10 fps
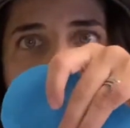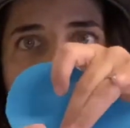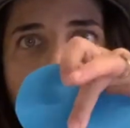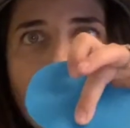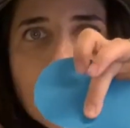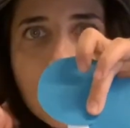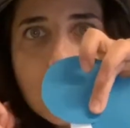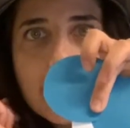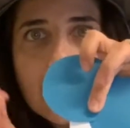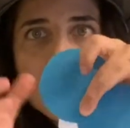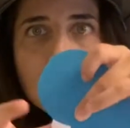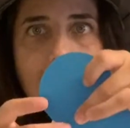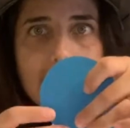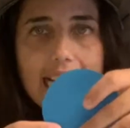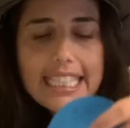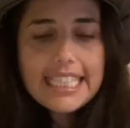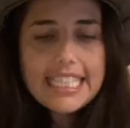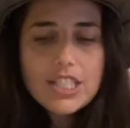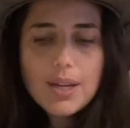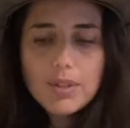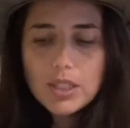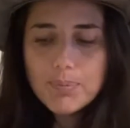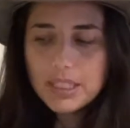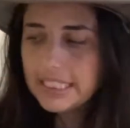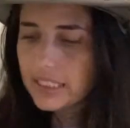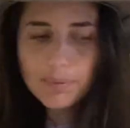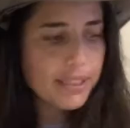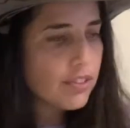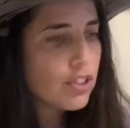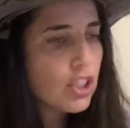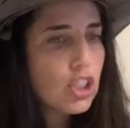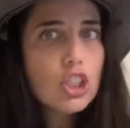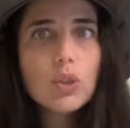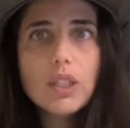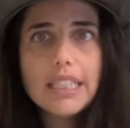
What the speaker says: onto it, just like this. So I'm going to put a little bit of glue.